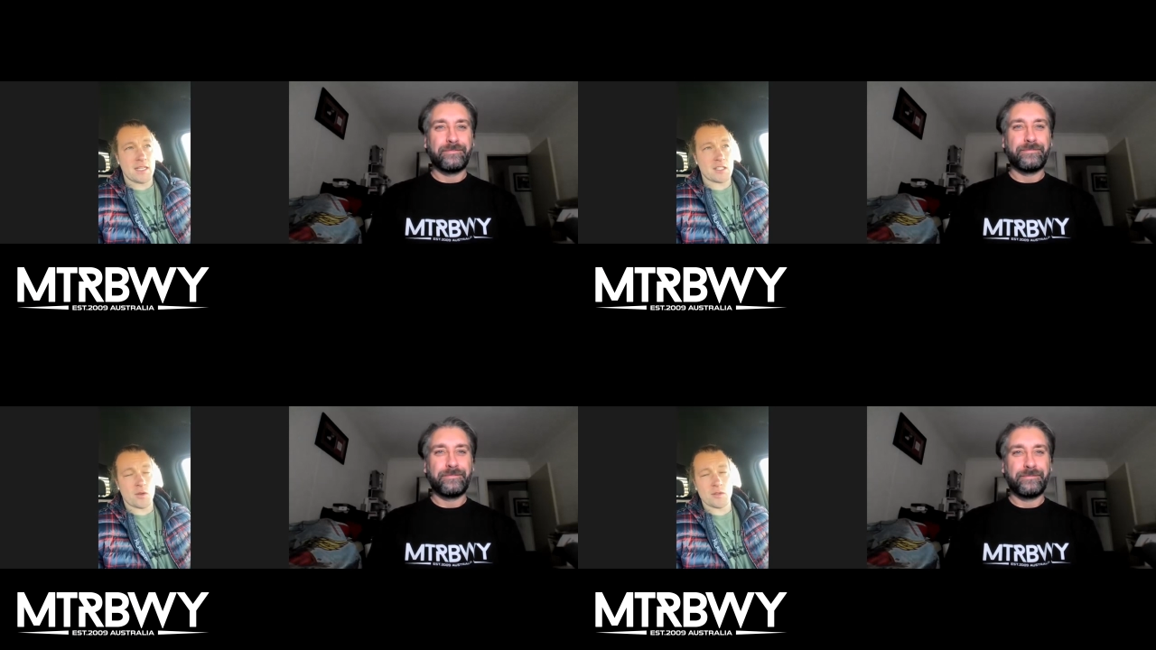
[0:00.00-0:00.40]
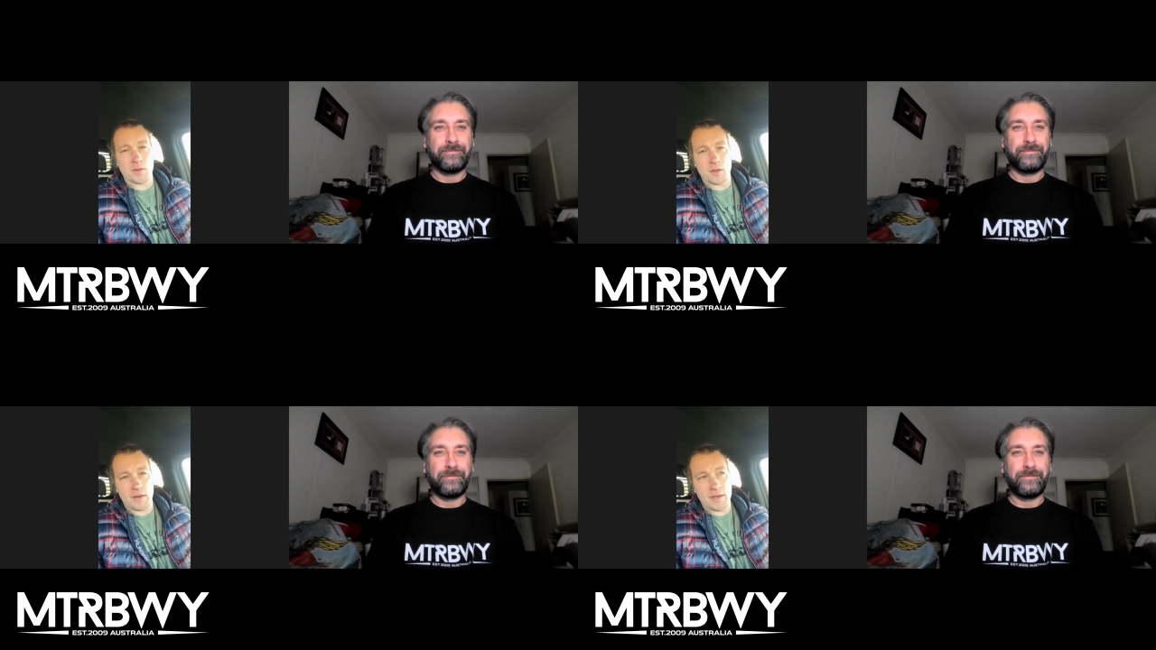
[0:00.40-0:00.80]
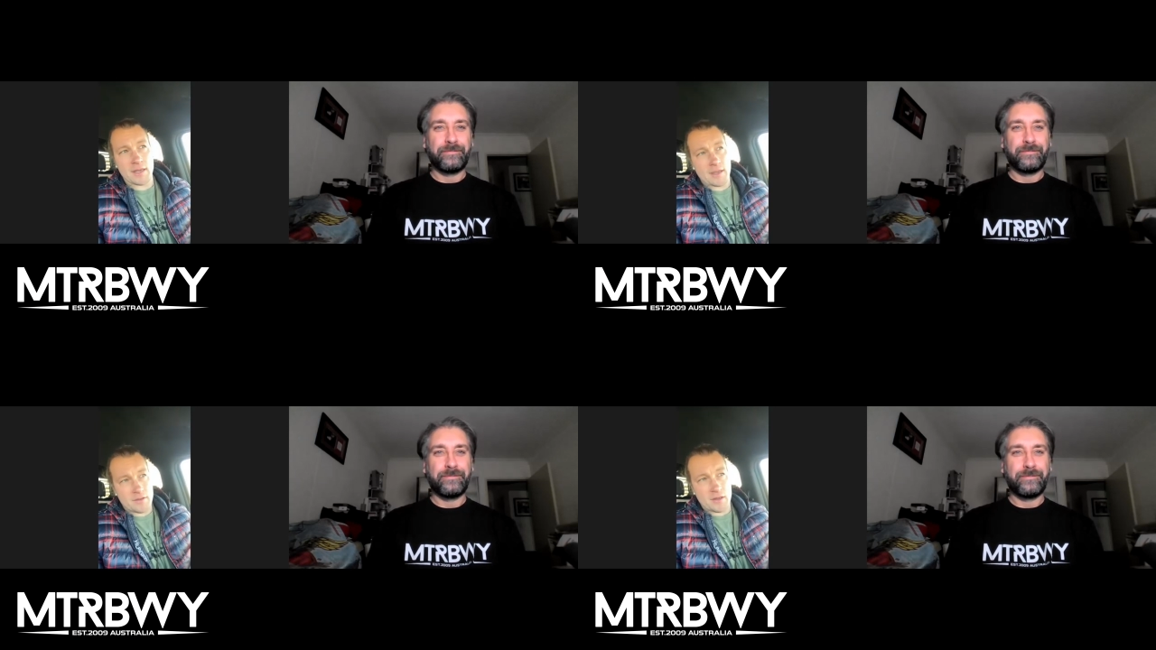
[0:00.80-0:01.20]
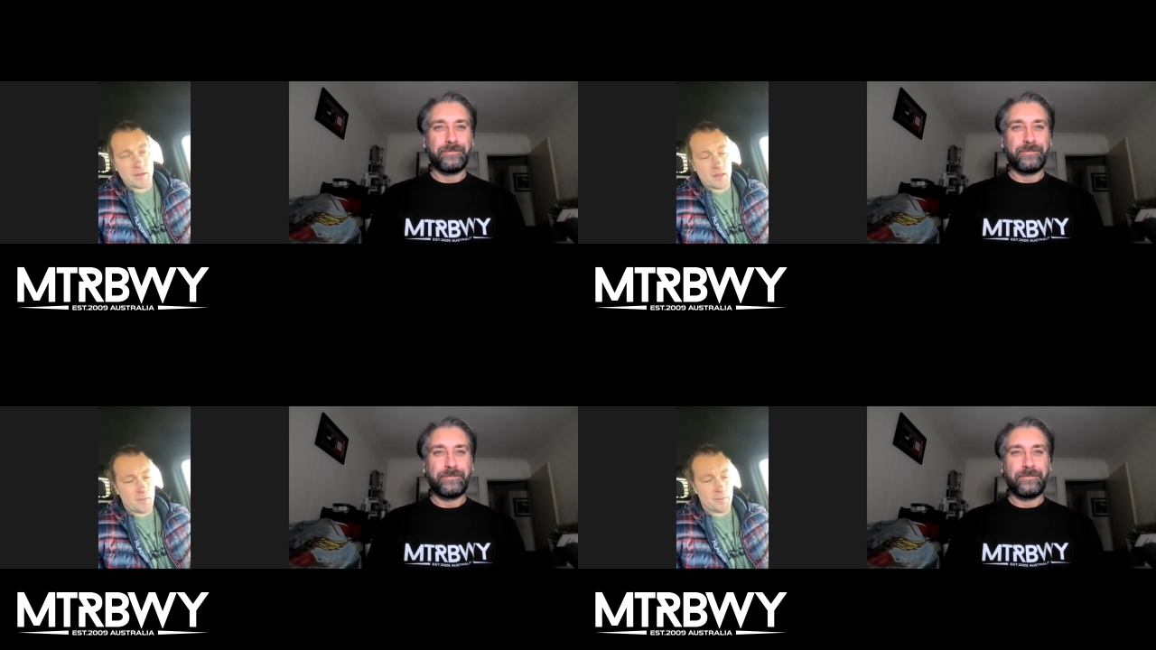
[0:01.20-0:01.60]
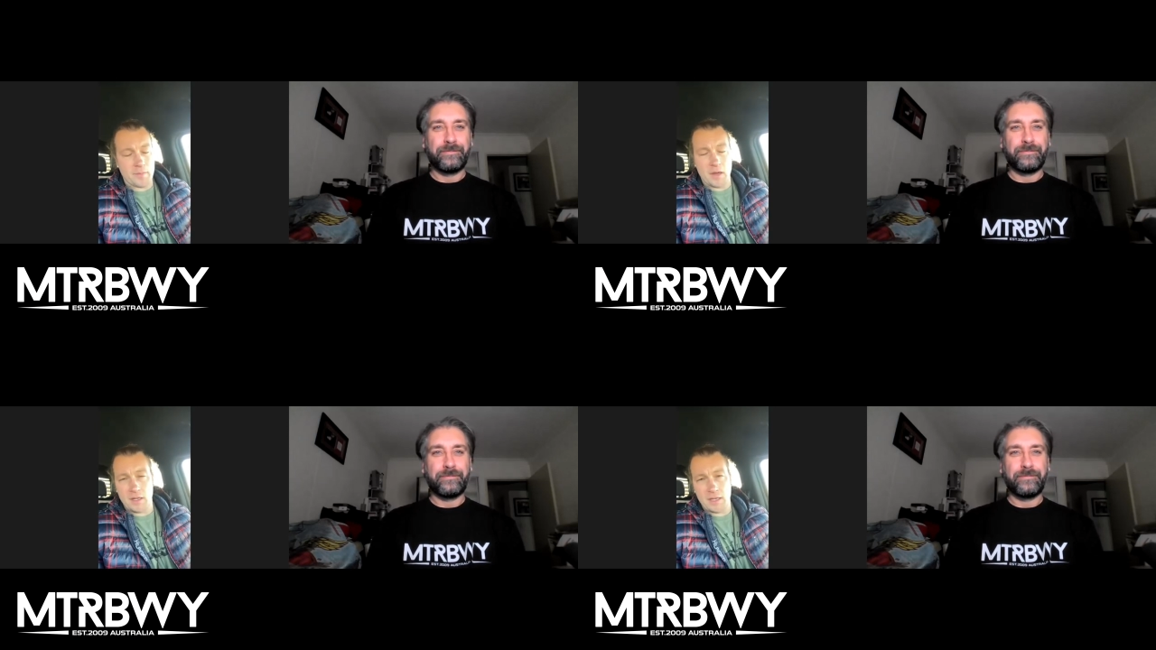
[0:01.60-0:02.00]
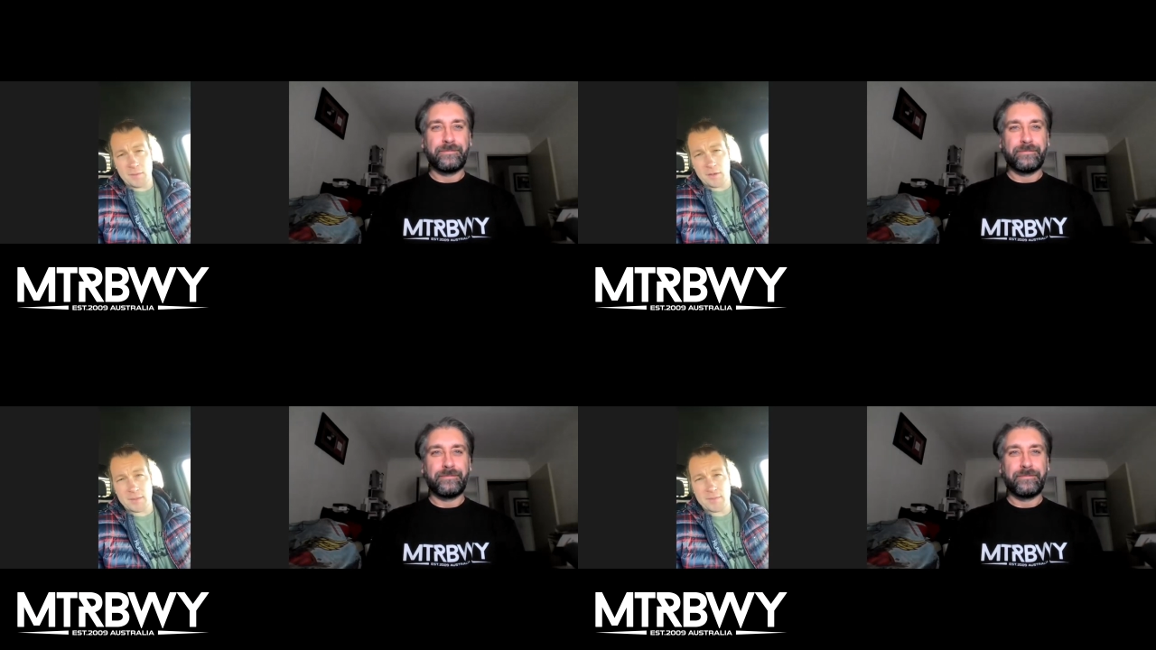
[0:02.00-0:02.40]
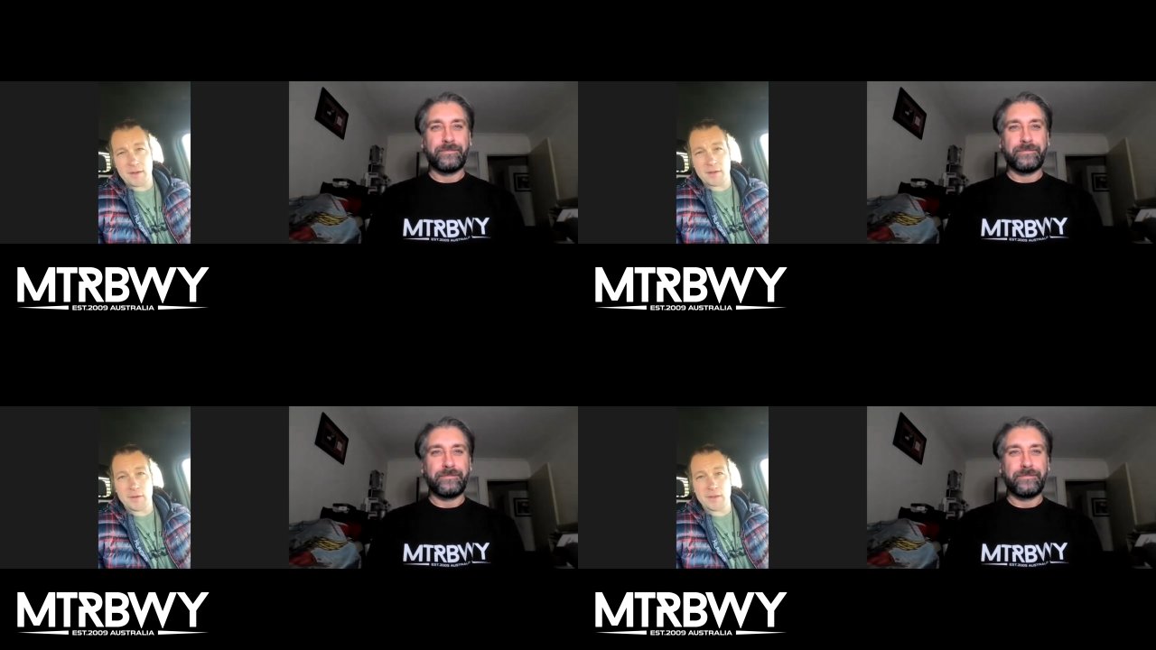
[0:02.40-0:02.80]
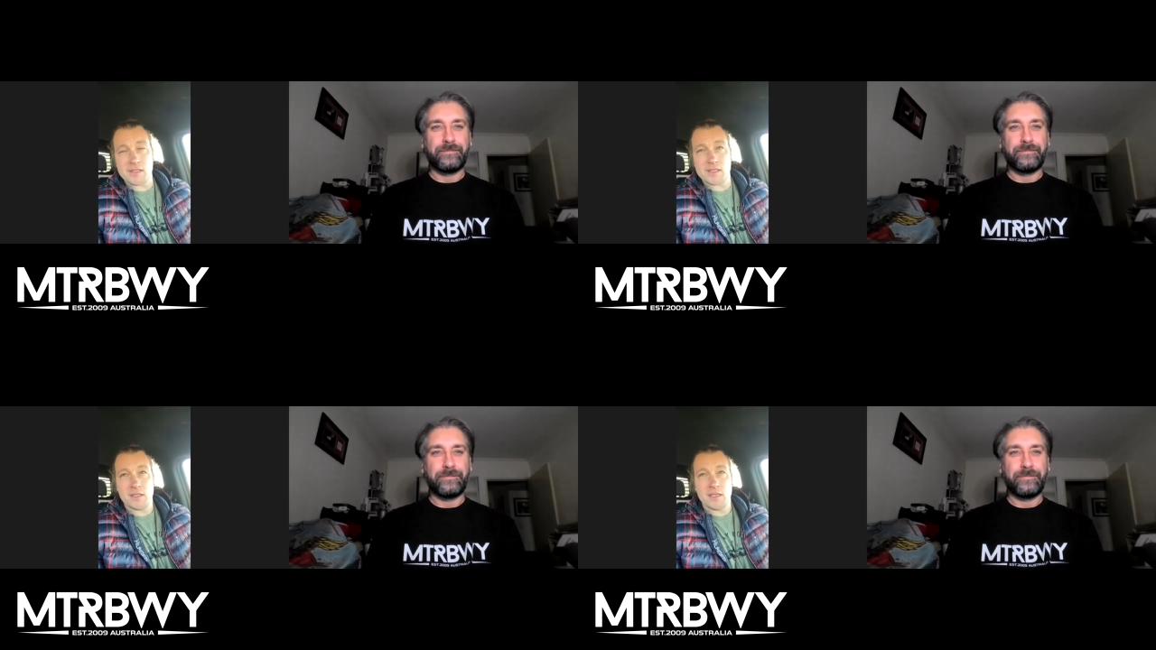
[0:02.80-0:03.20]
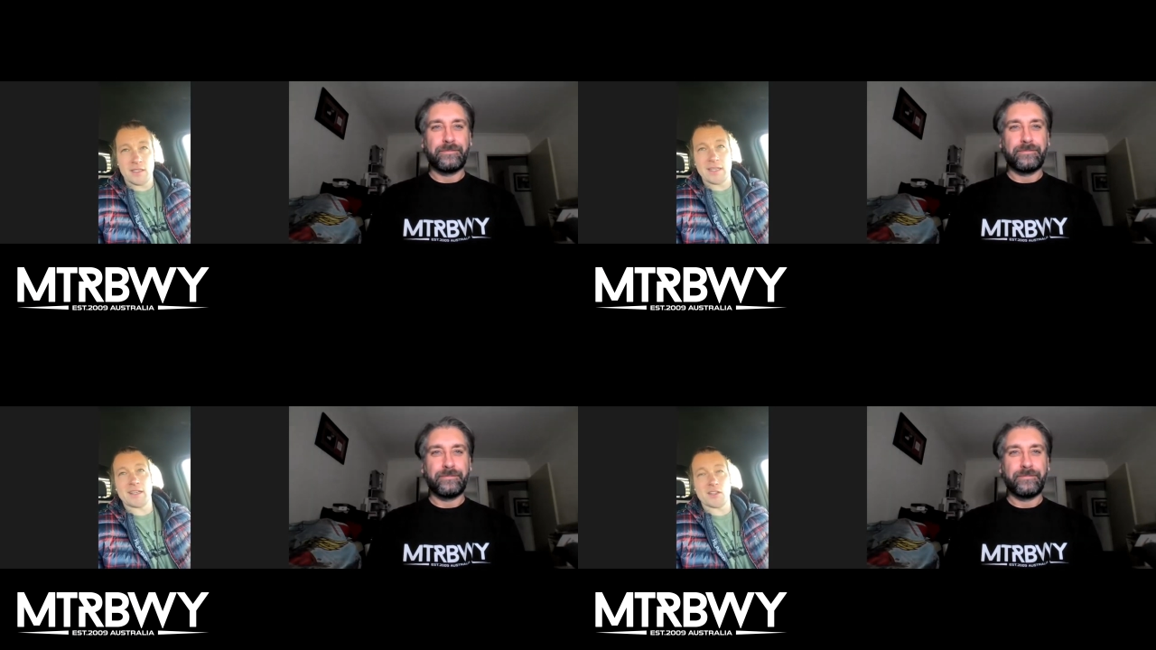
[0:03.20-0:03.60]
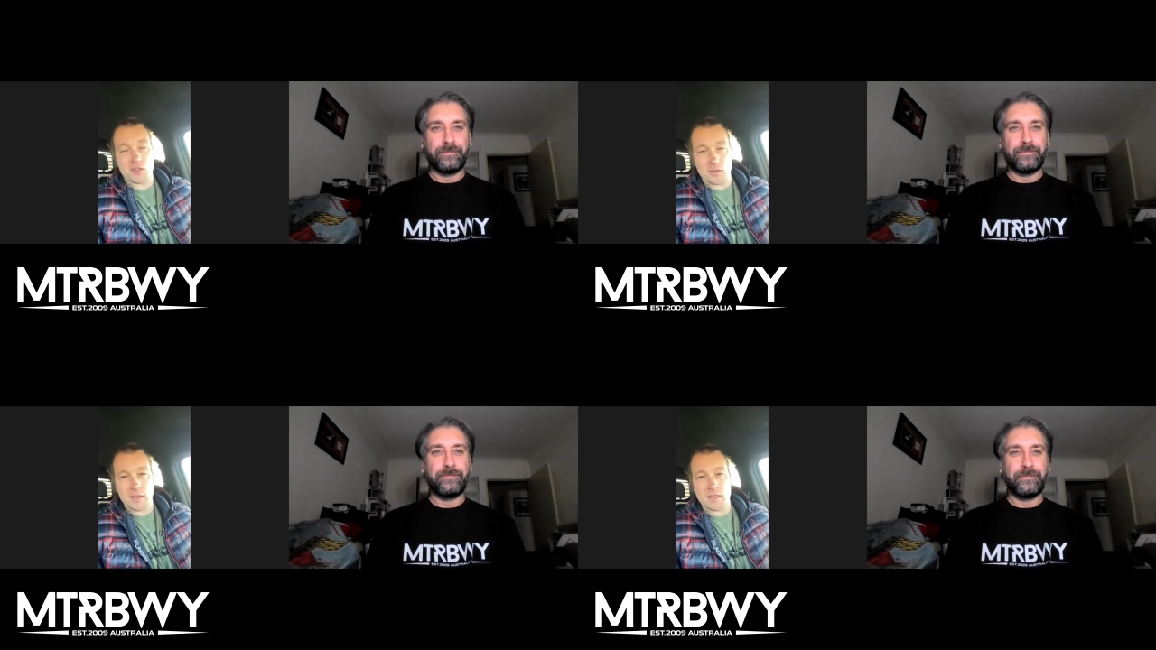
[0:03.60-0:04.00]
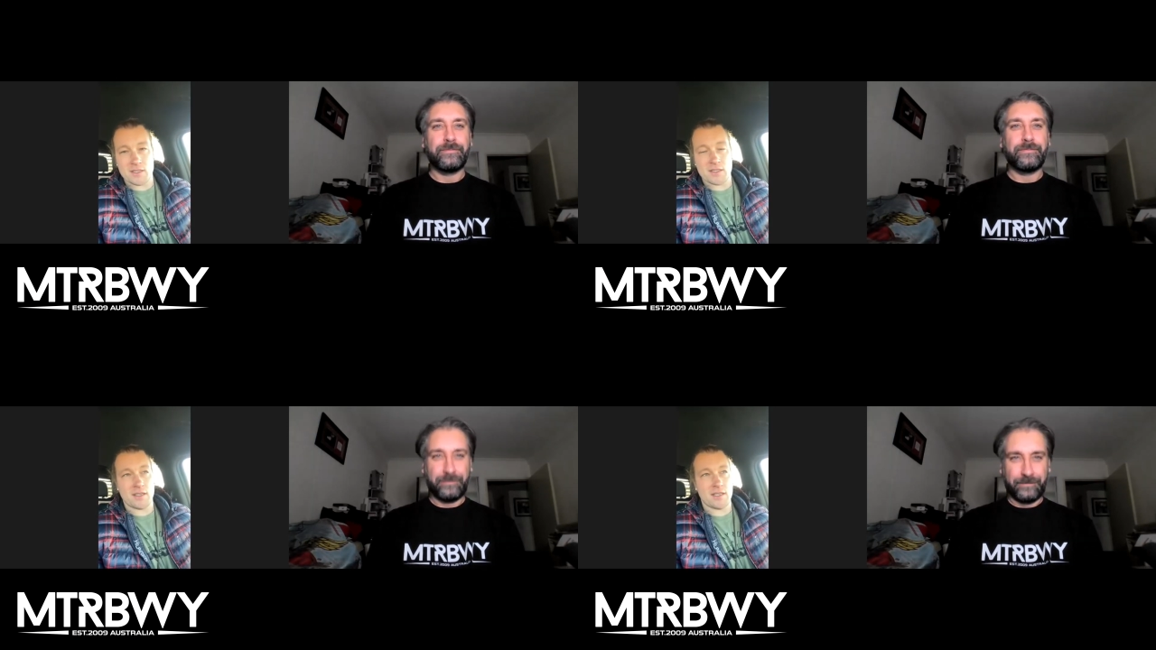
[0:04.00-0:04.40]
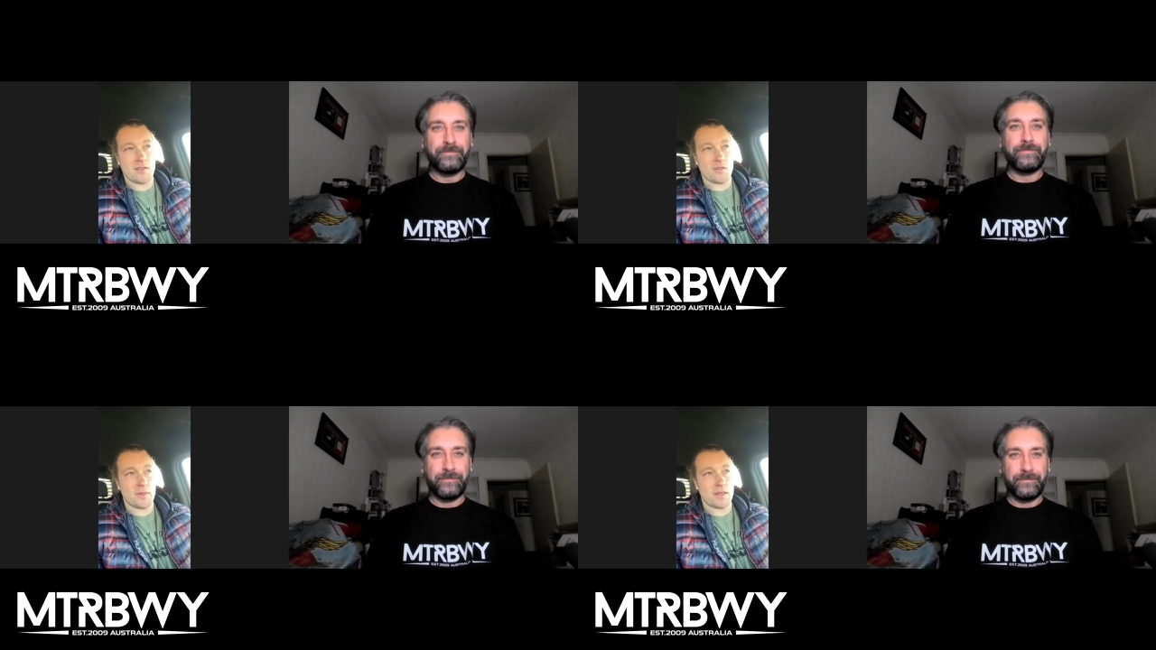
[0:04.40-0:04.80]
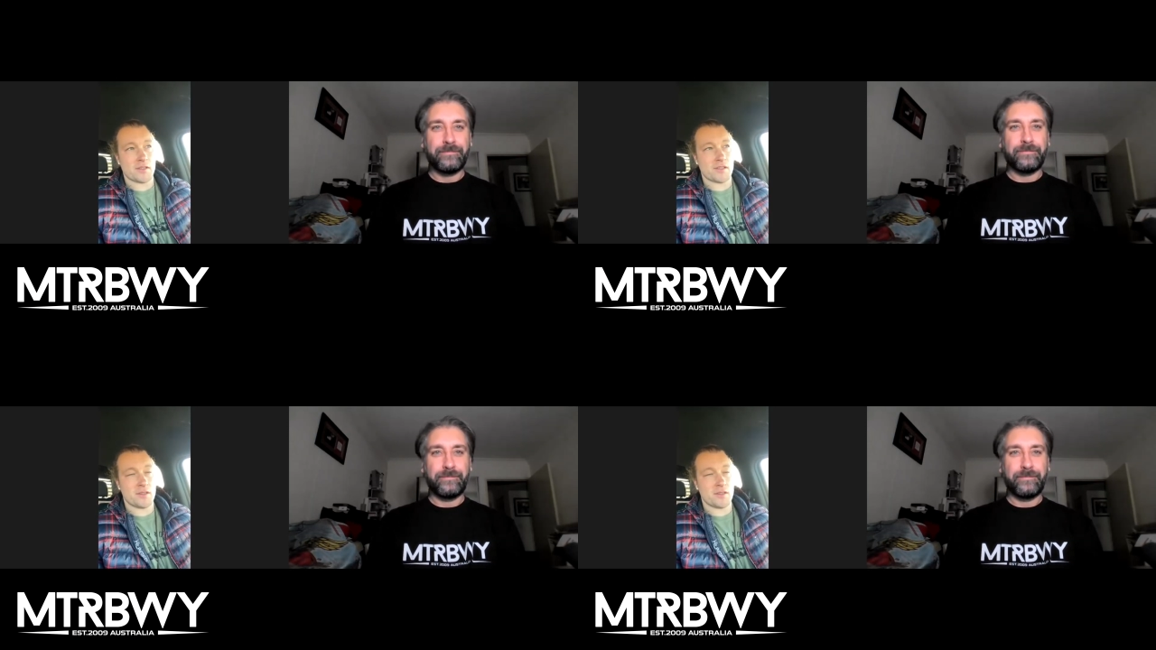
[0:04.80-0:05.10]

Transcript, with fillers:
Speaker 1: that's always been great, and having a, a, a label like Better Noise letting us do that's uh, even better.